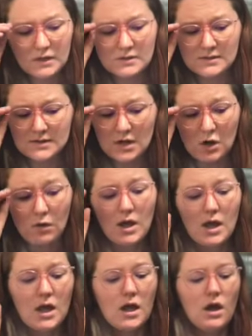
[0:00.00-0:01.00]
So
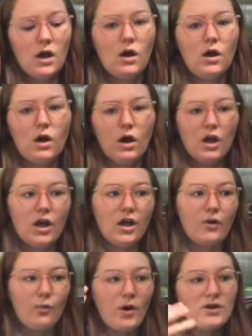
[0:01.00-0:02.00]

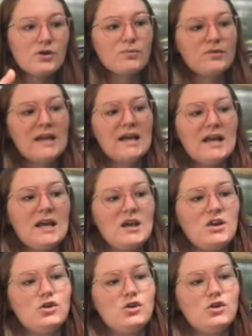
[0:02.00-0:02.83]
when you're planting,